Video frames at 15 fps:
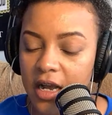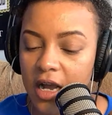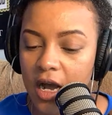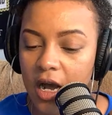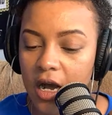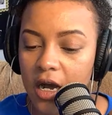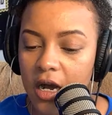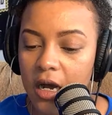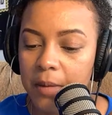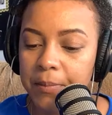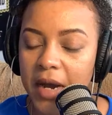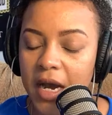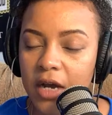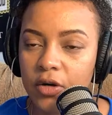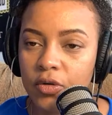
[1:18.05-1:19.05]
a
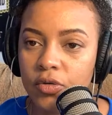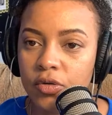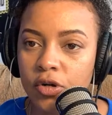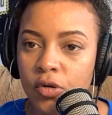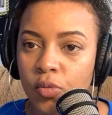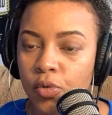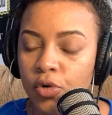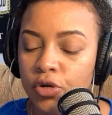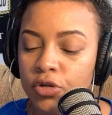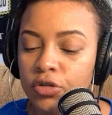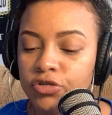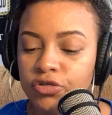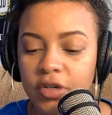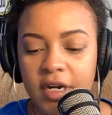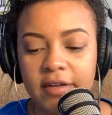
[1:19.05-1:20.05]
model, a world
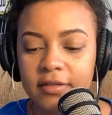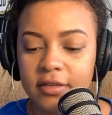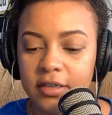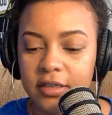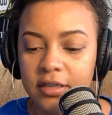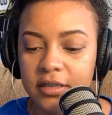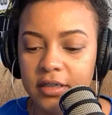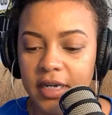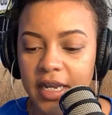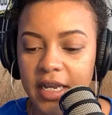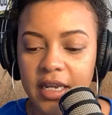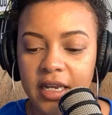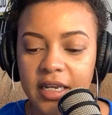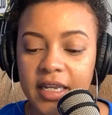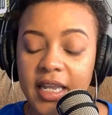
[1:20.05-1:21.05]
traveler,
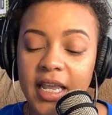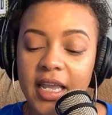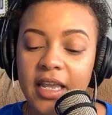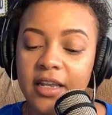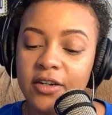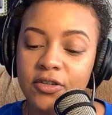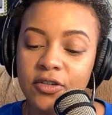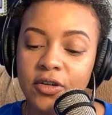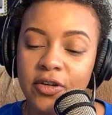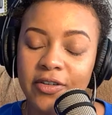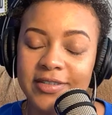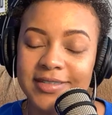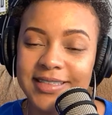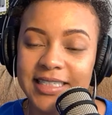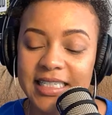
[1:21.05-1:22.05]
a
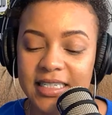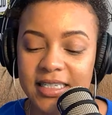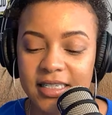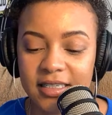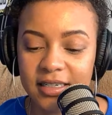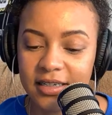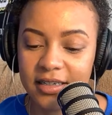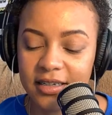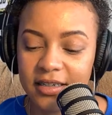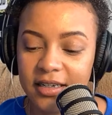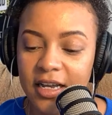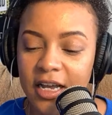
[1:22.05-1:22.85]
candleista,